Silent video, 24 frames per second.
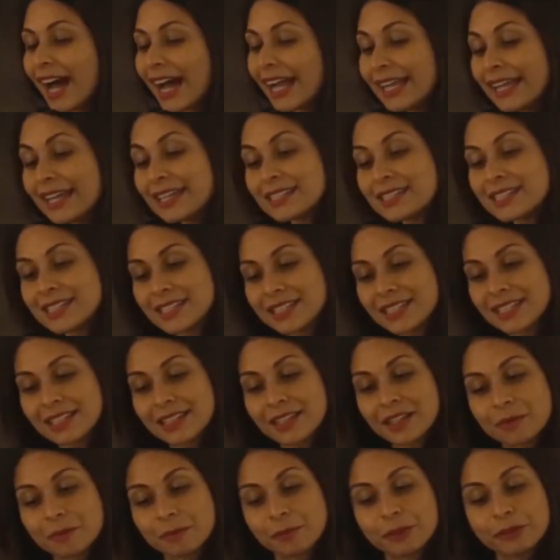I had
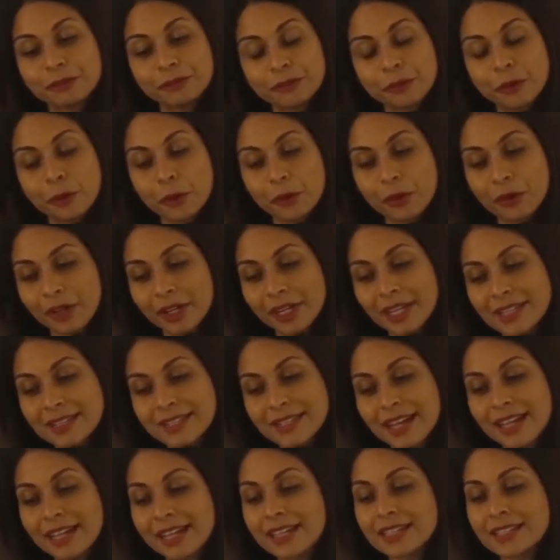seen it before
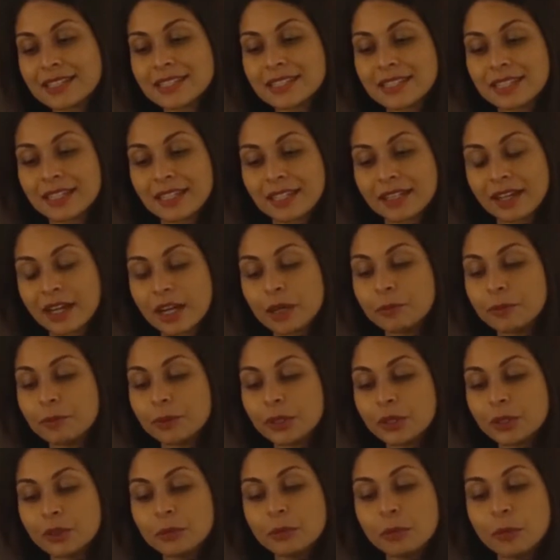as I had seen a
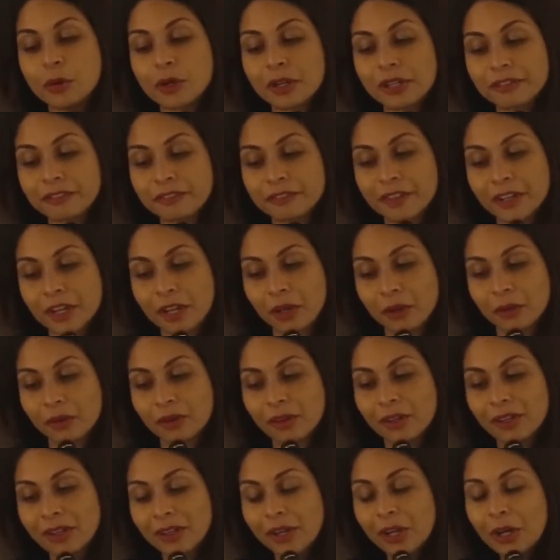blue
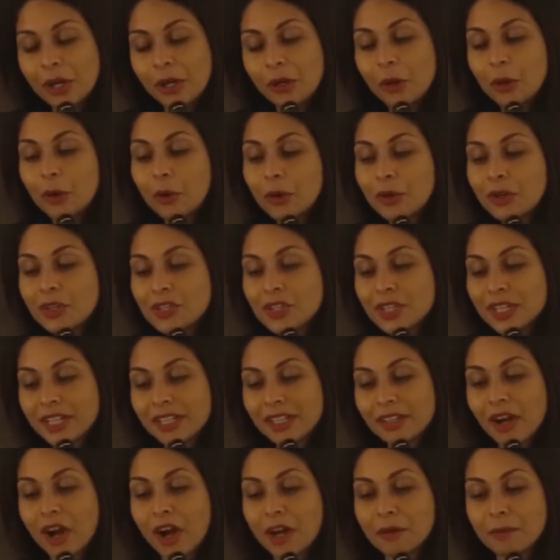morpho
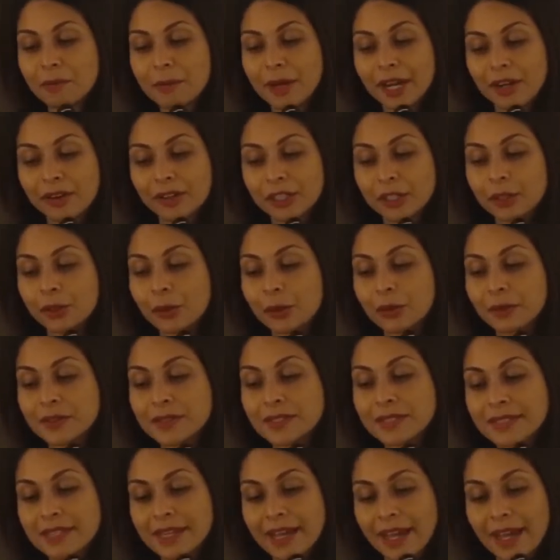gorging on
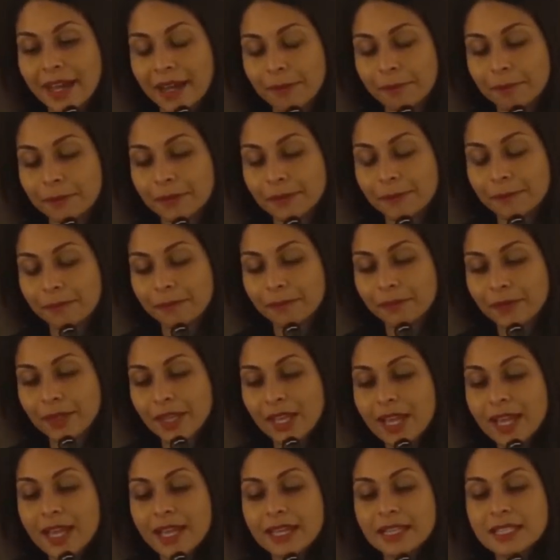marigold sap,
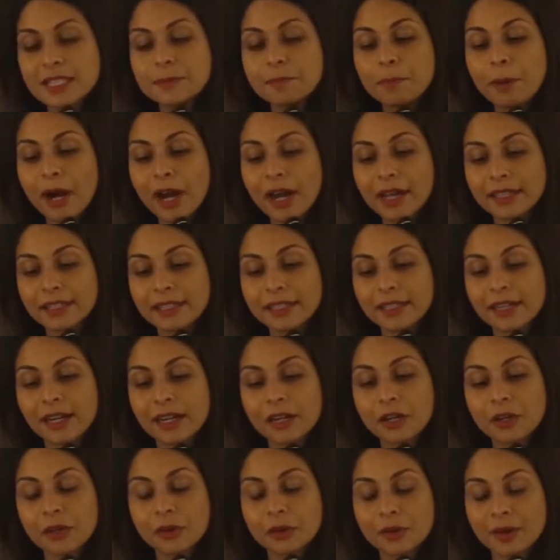its body
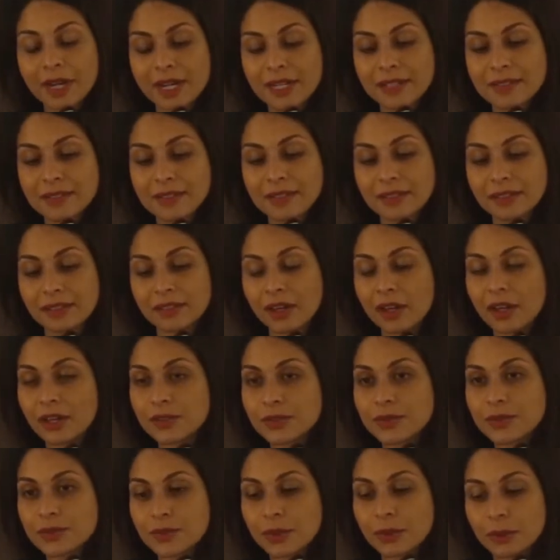a horizon
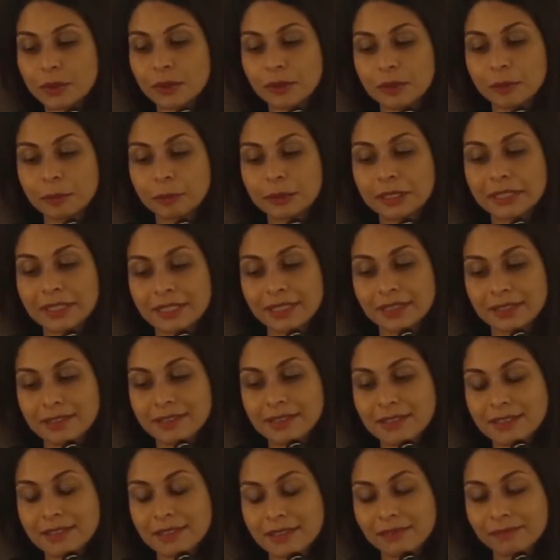on solar
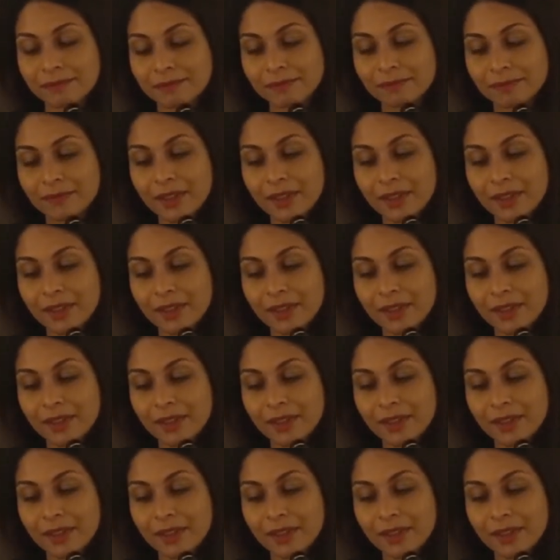pleats.